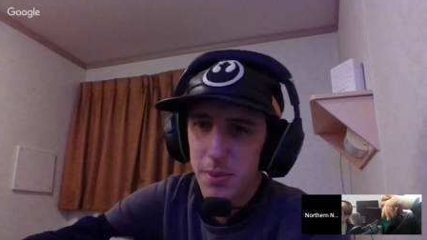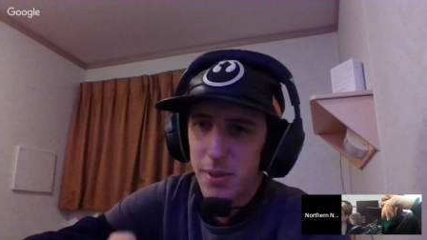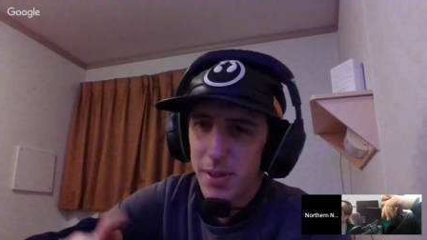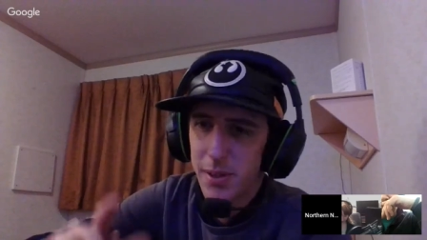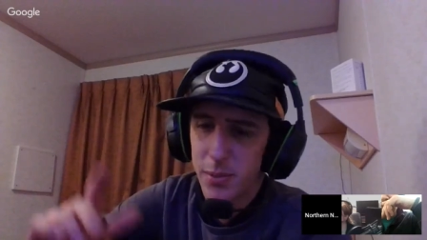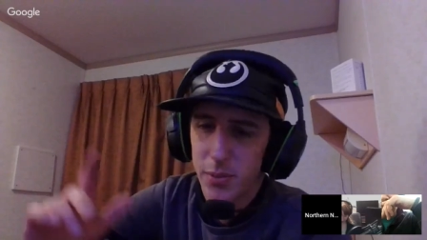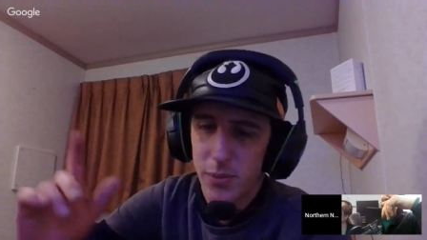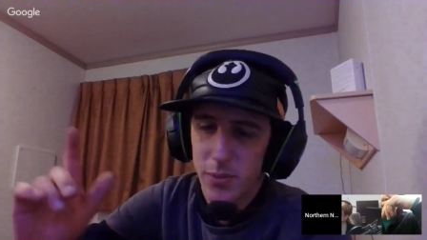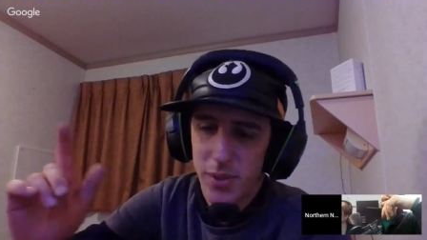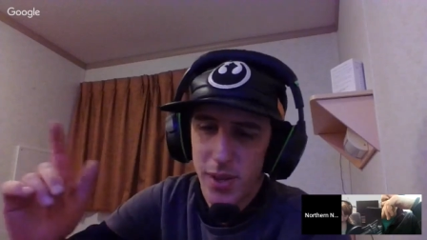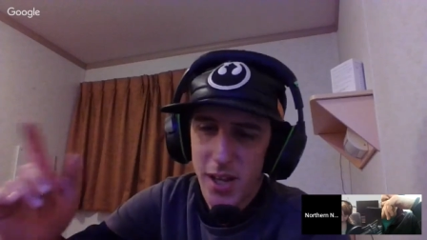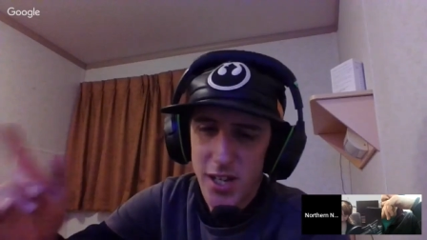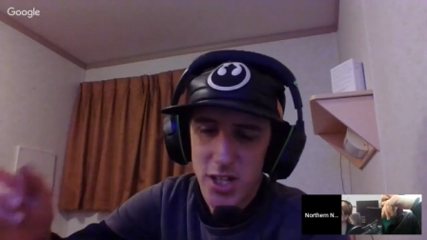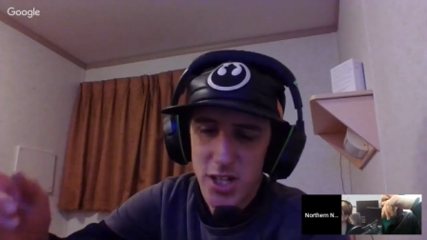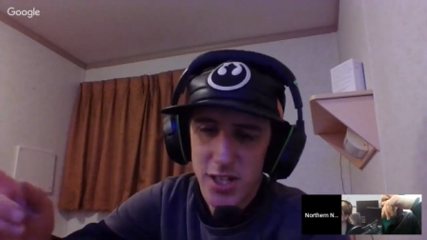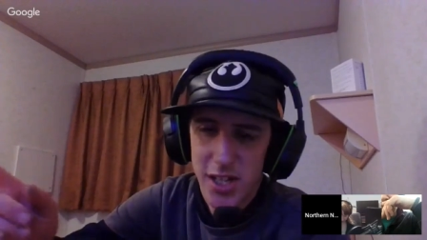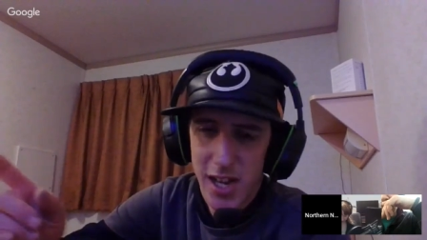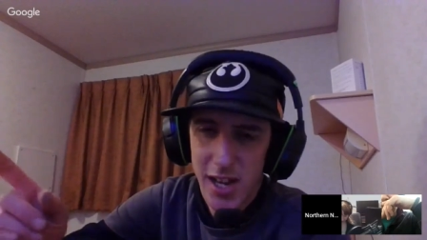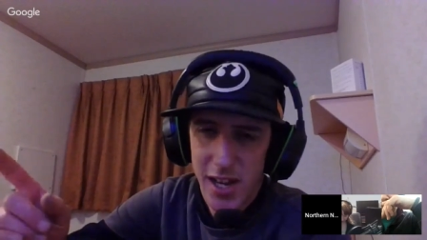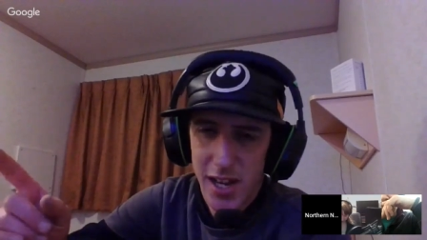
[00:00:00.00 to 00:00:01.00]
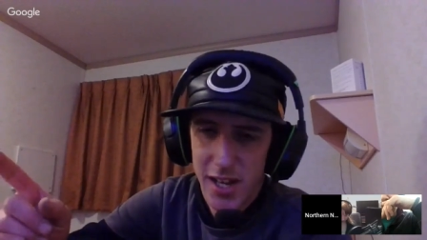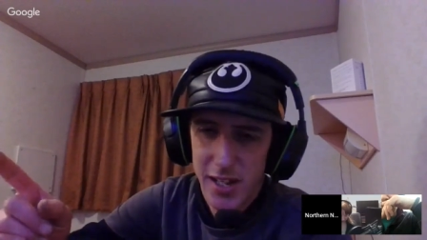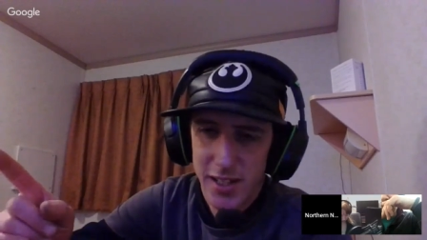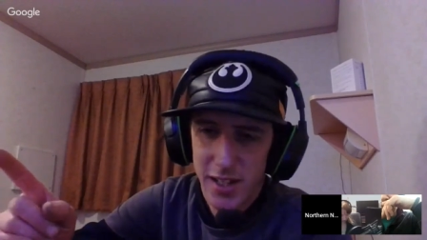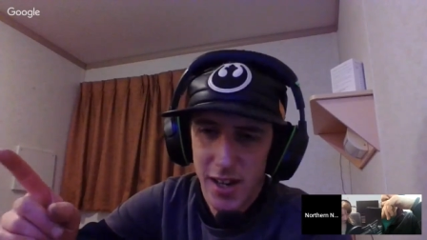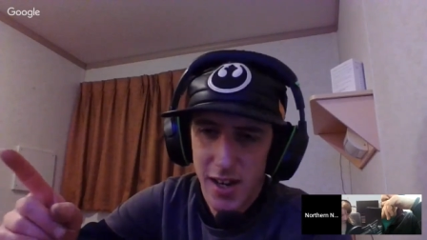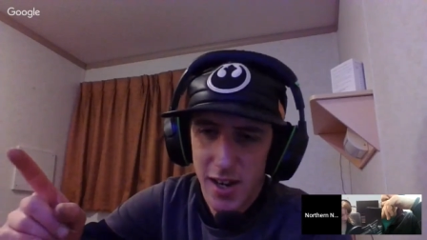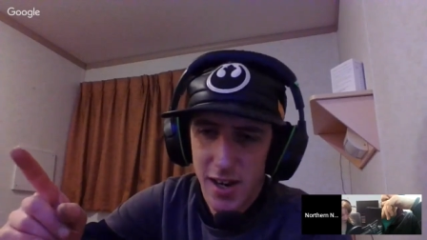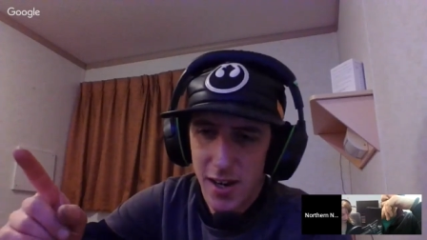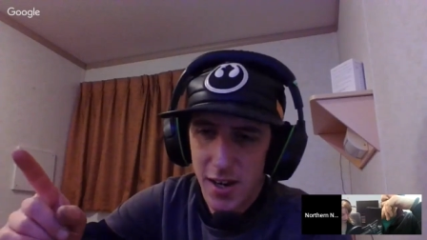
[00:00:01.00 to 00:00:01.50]
like they just had
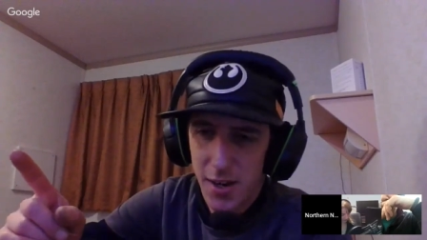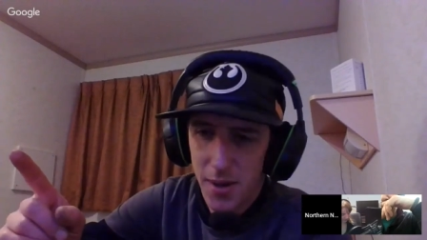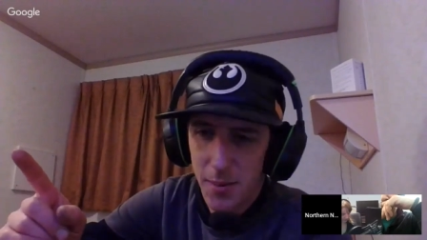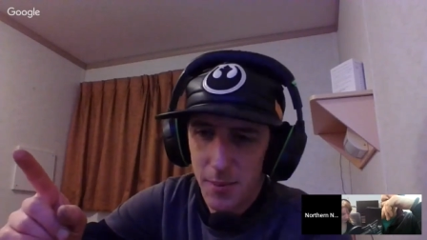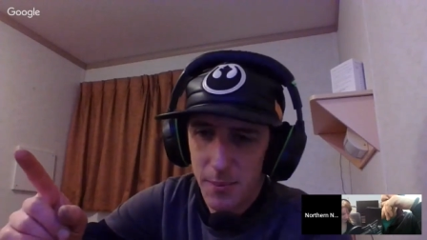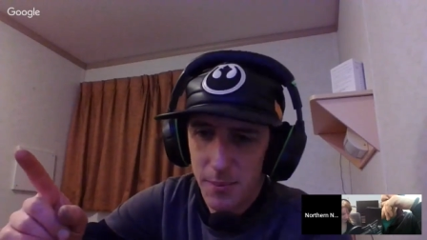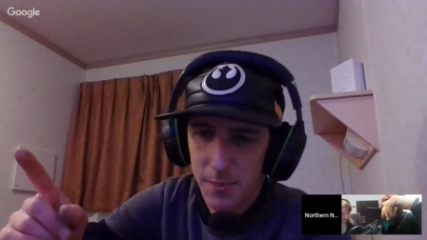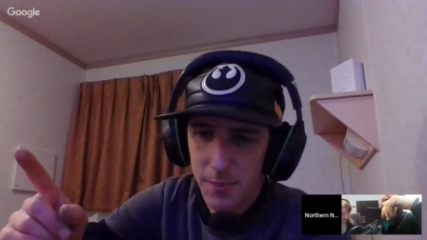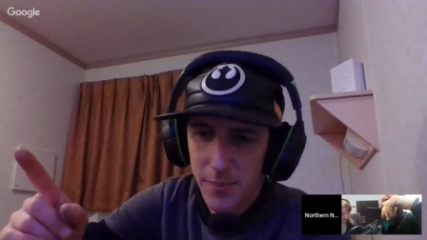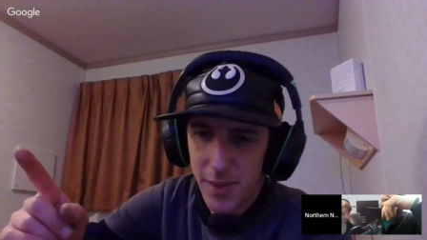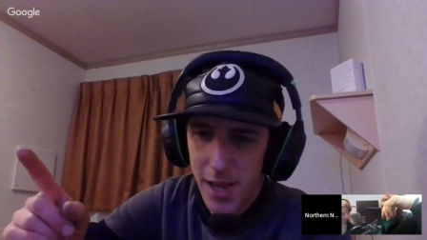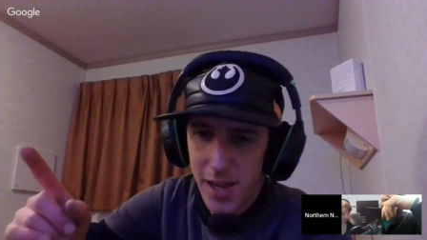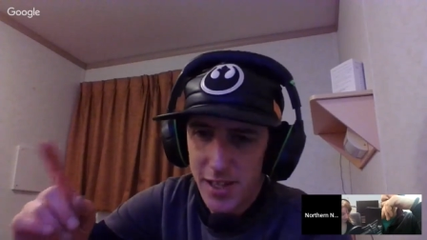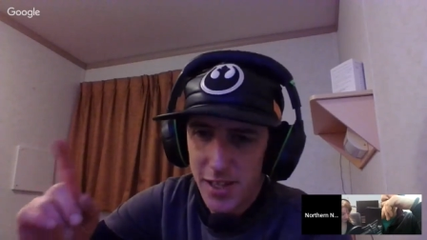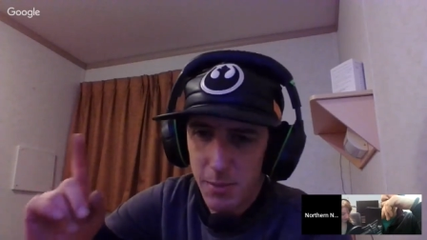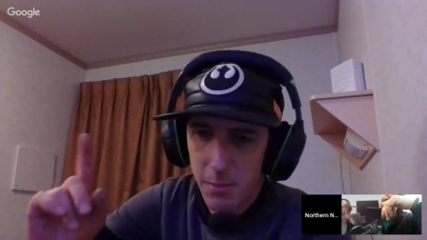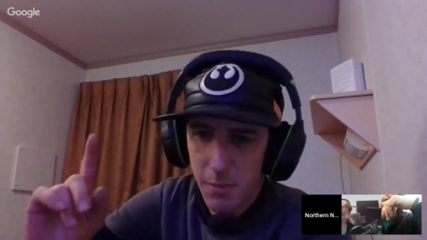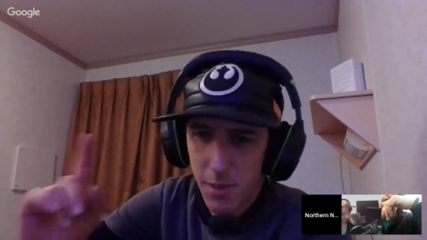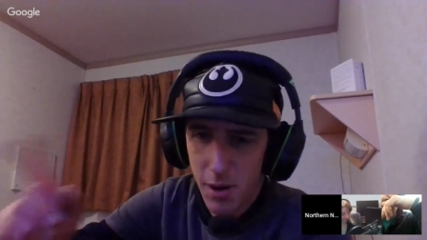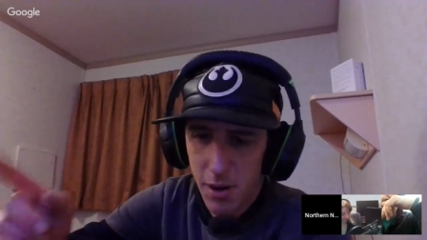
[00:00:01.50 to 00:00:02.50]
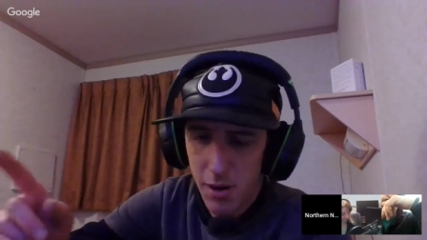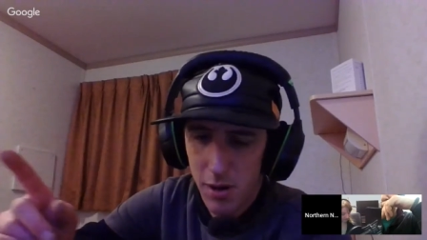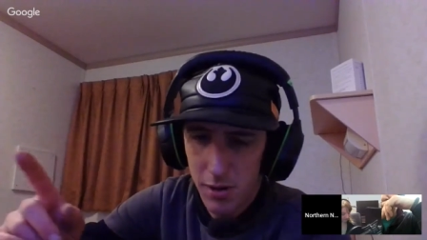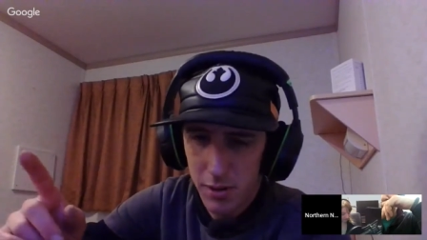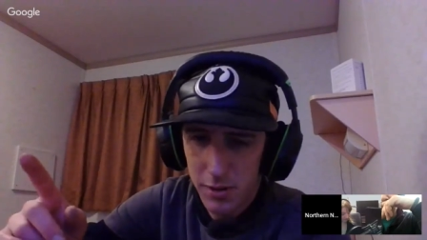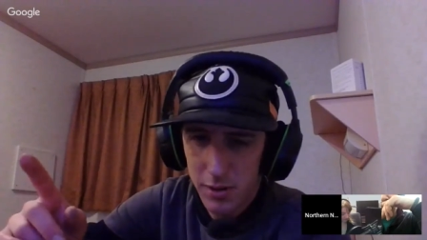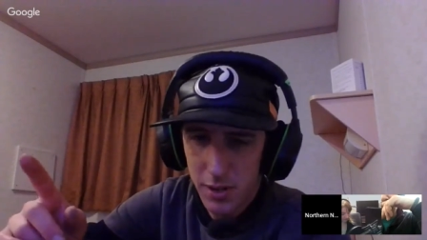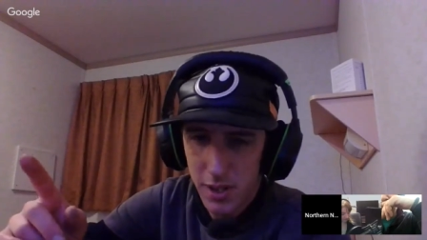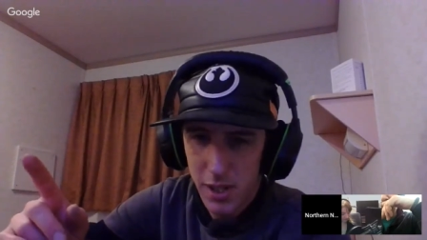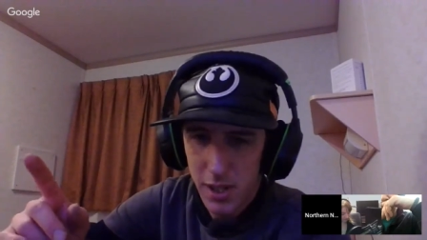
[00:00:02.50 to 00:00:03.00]
at the mall,